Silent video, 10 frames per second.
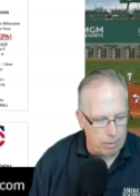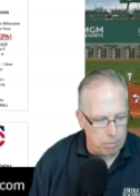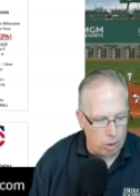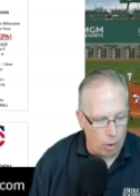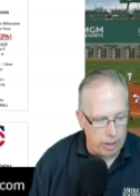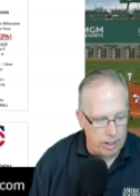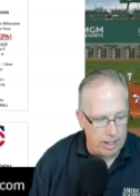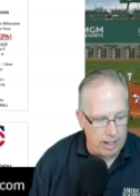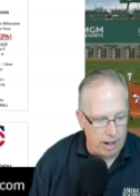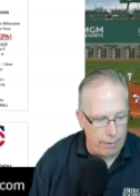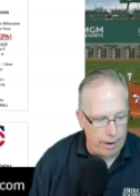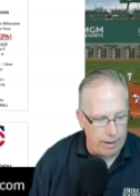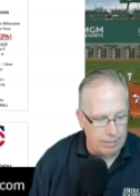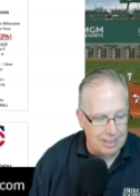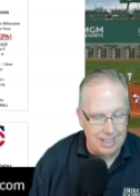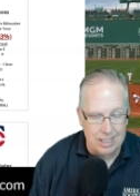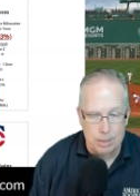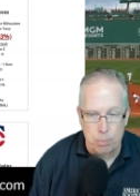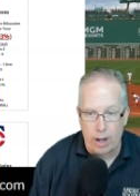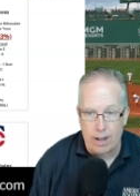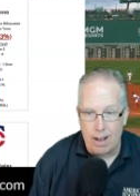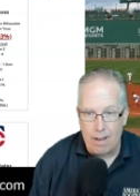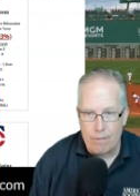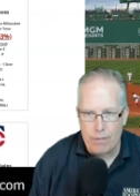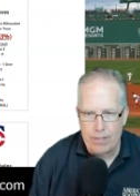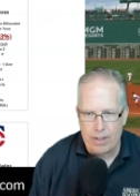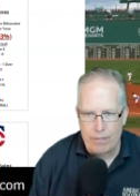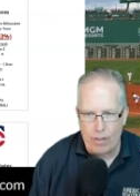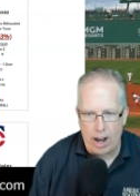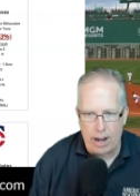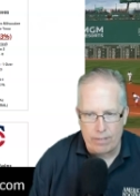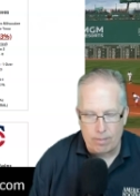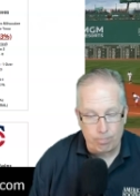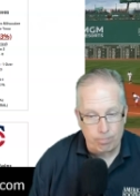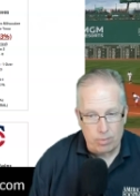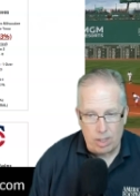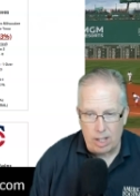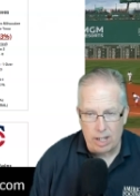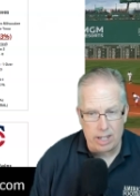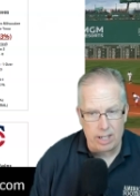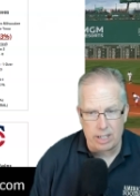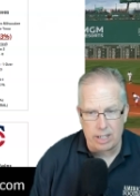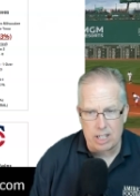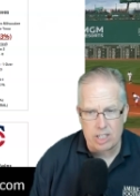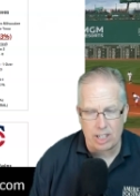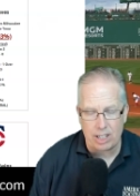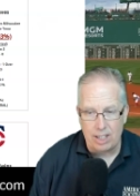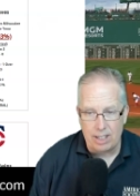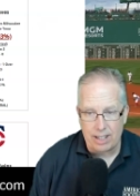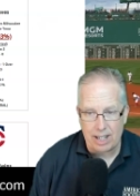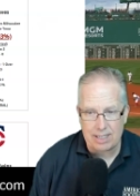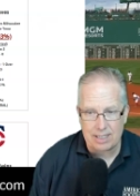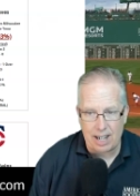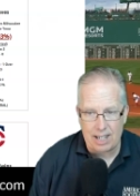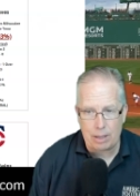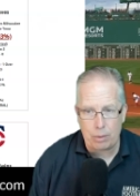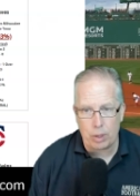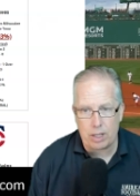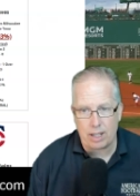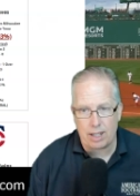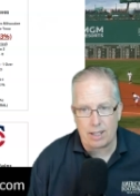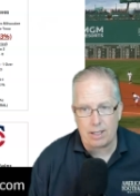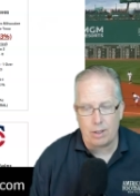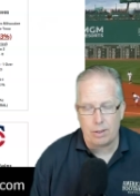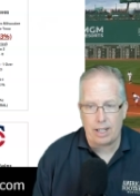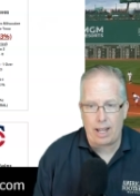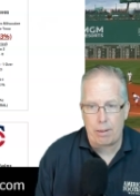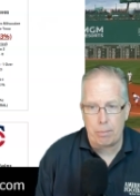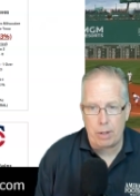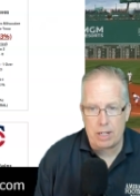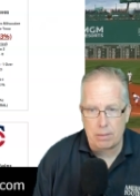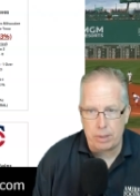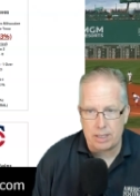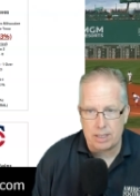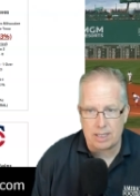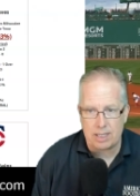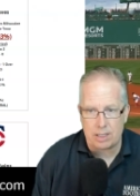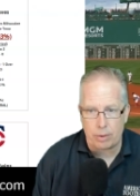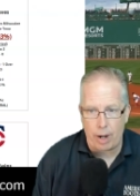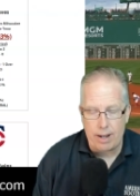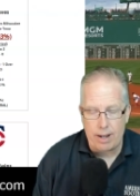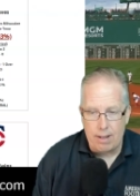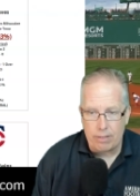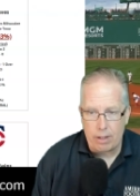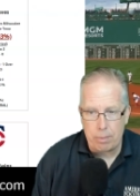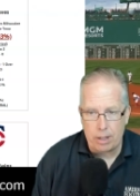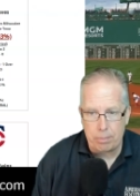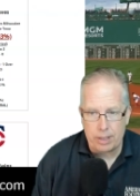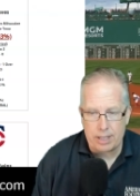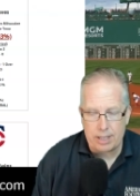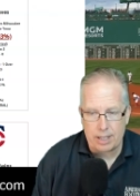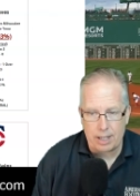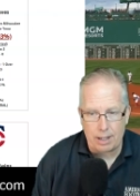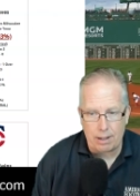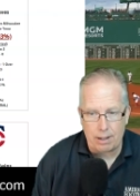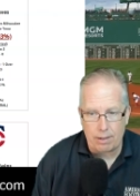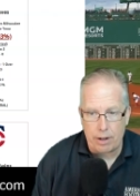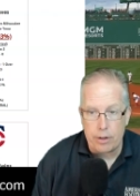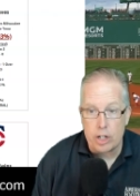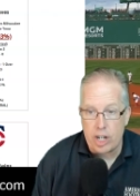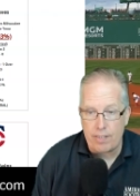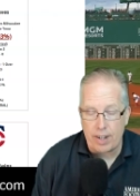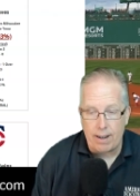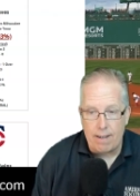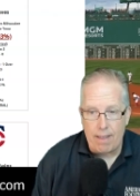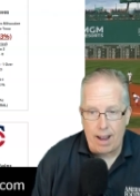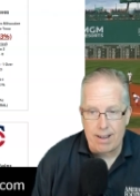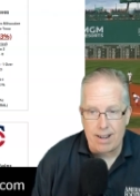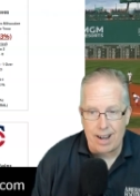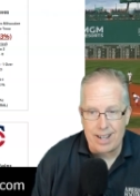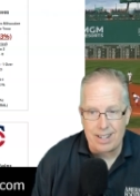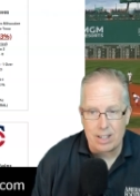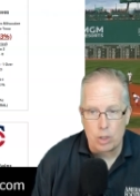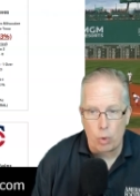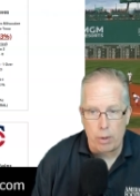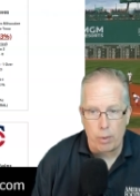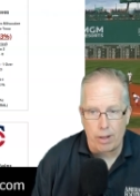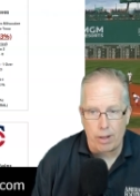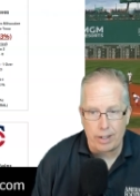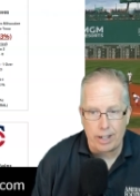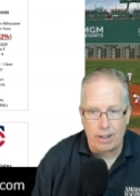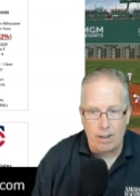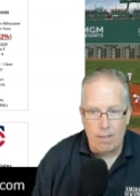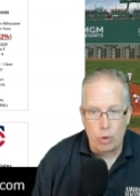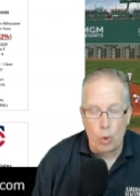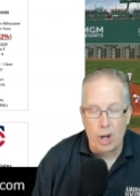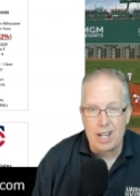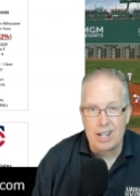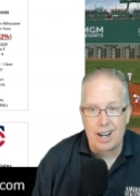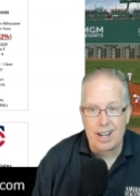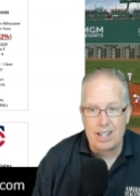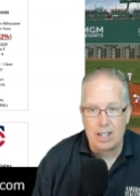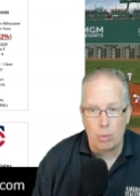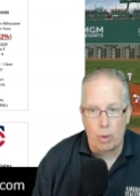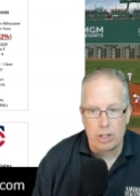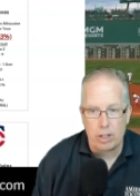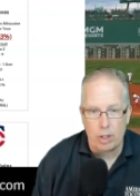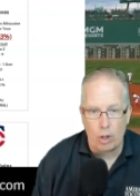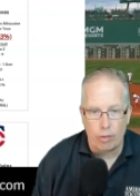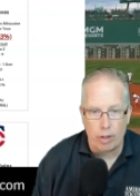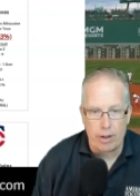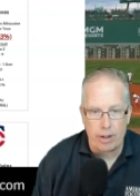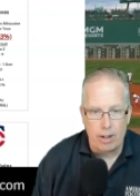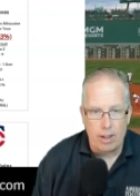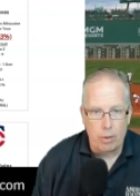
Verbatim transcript: uh, bloated ERA of 6.55. And in a nutshell, that's exactly what the you know the Atlanta Braves have been this season, right? They've been a bit uh, underachieving at 19 and 21 on the year, 20, 19 and 1 to the over under,